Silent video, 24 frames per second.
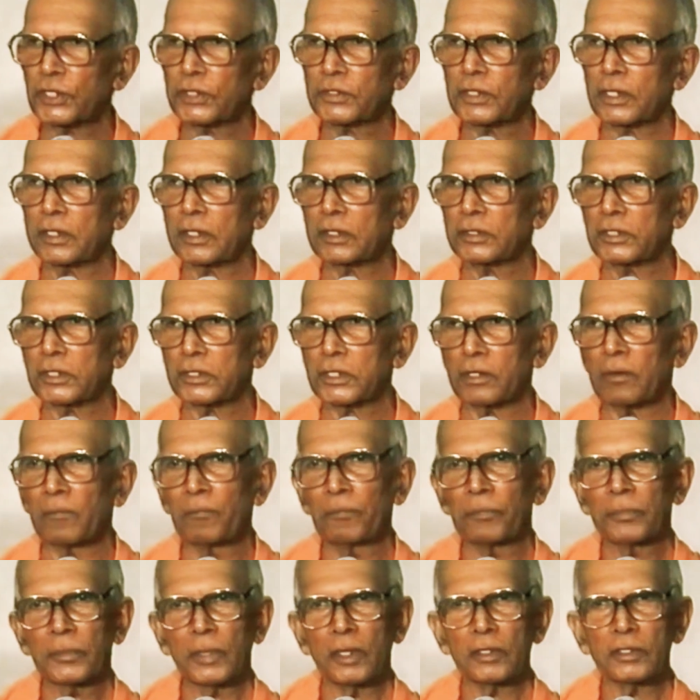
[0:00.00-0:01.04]
etc., etc.
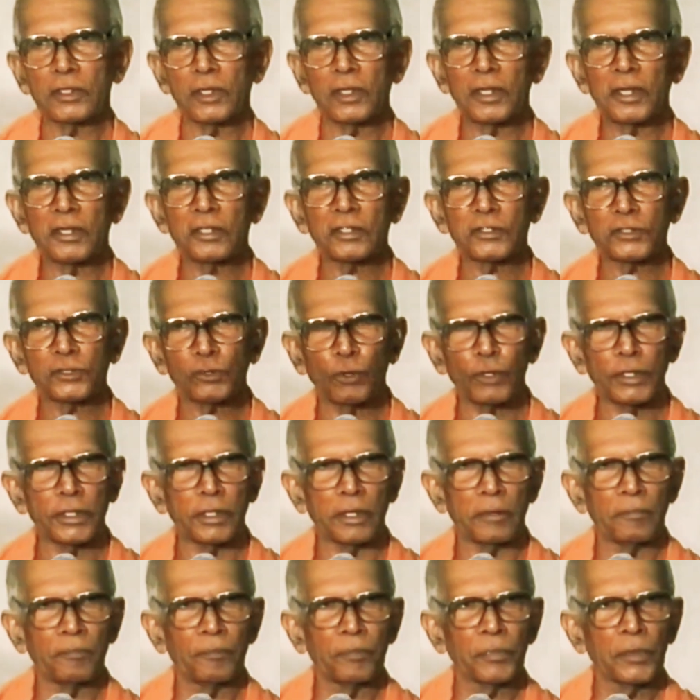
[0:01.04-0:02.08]
There's a later
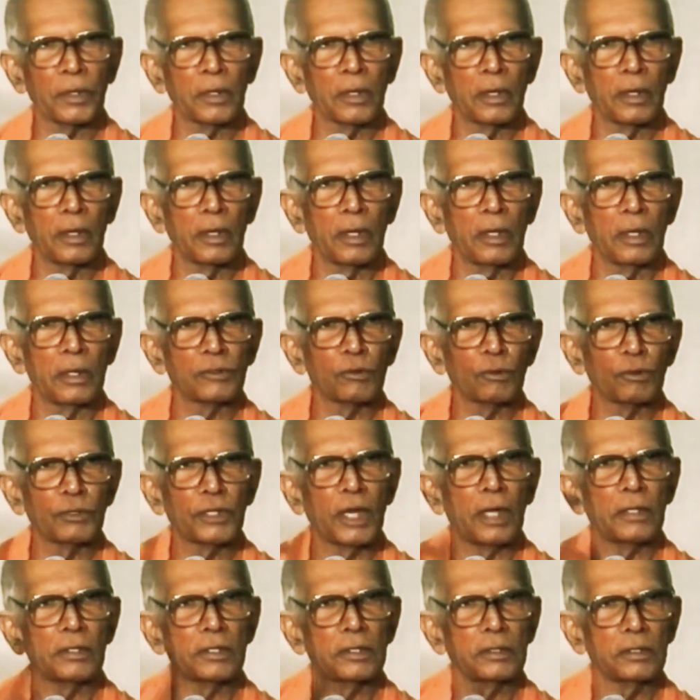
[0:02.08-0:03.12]
story. So
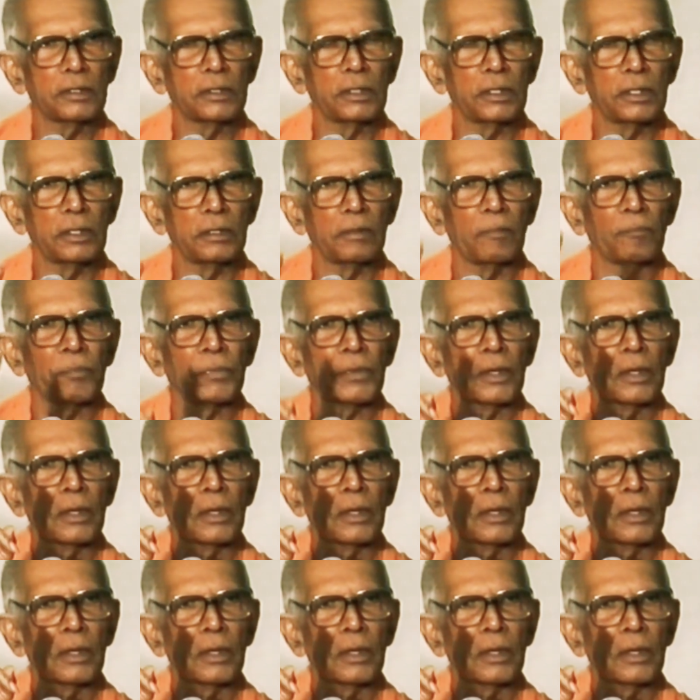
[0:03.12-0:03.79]
that is the